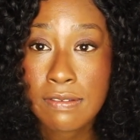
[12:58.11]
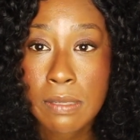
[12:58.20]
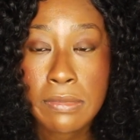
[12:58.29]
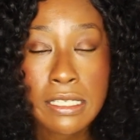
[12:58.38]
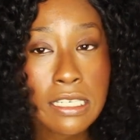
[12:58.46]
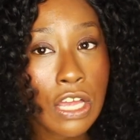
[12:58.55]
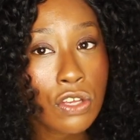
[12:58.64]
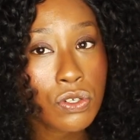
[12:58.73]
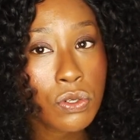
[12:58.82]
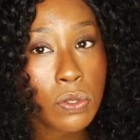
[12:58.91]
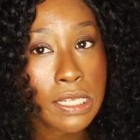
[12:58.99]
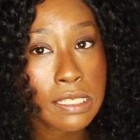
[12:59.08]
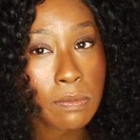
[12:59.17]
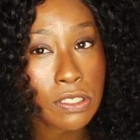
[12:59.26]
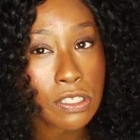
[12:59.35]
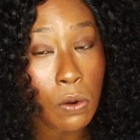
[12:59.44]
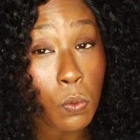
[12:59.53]
If something tells you that
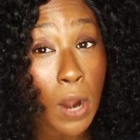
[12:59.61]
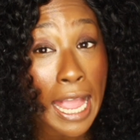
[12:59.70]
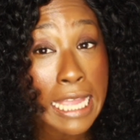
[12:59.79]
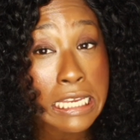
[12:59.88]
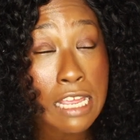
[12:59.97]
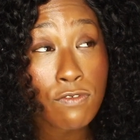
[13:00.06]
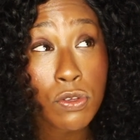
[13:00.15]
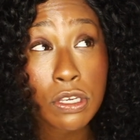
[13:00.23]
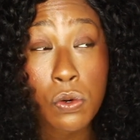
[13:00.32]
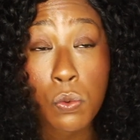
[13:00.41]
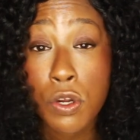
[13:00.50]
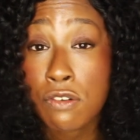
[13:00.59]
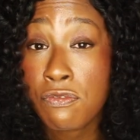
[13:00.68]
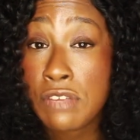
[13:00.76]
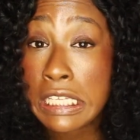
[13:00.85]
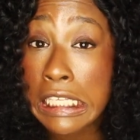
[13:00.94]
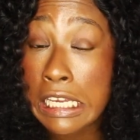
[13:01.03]
something's not right, if you get a weird
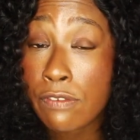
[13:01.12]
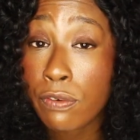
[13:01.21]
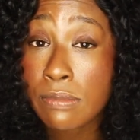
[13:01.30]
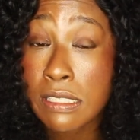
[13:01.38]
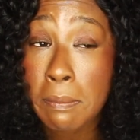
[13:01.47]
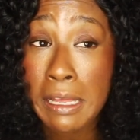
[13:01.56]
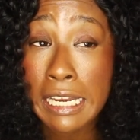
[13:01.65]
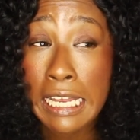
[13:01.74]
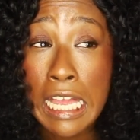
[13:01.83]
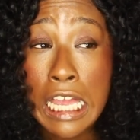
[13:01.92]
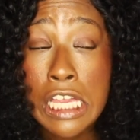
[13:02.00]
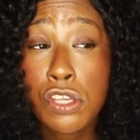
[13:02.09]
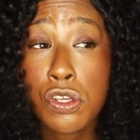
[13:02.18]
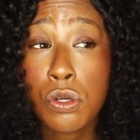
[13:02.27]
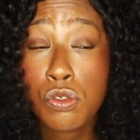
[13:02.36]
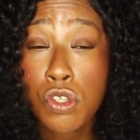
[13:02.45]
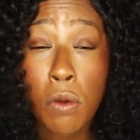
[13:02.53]
feeling from somebody, you
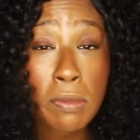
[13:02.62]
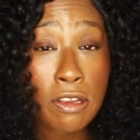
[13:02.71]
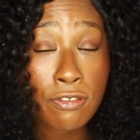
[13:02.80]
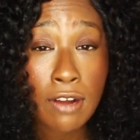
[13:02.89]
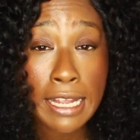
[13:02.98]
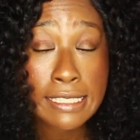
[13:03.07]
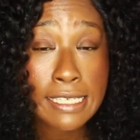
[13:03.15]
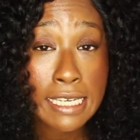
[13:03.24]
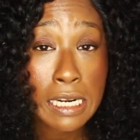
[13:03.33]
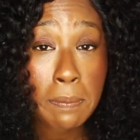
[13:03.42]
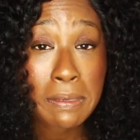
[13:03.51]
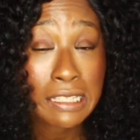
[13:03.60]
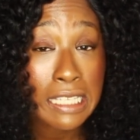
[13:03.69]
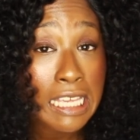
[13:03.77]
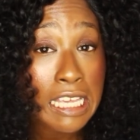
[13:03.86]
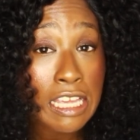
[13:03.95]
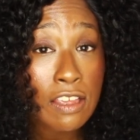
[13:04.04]
know, don't be afraid to get up and
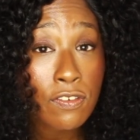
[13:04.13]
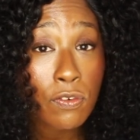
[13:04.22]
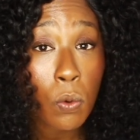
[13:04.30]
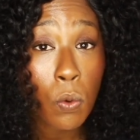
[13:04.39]
leave